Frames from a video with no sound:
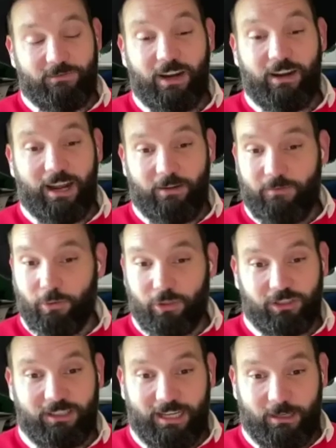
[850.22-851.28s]
it's very
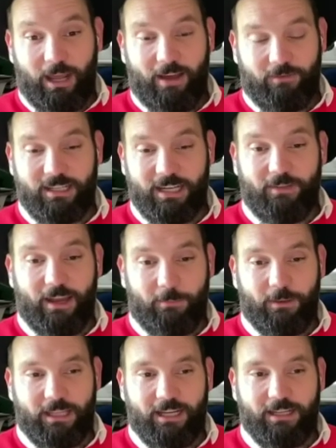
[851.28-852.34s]
unfortunate that we haven't done that,
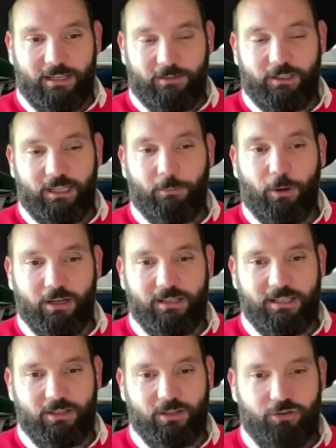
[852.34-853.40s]
but that is definitely a
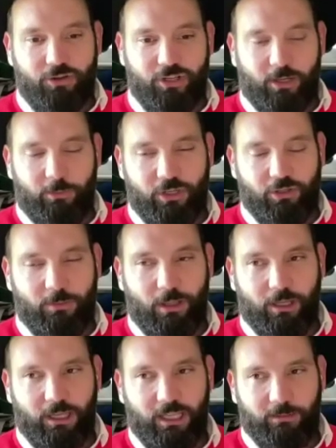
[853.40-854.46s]
policy solution that we should be
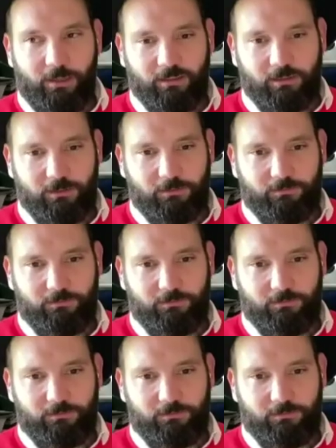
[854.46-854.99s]
thinking about.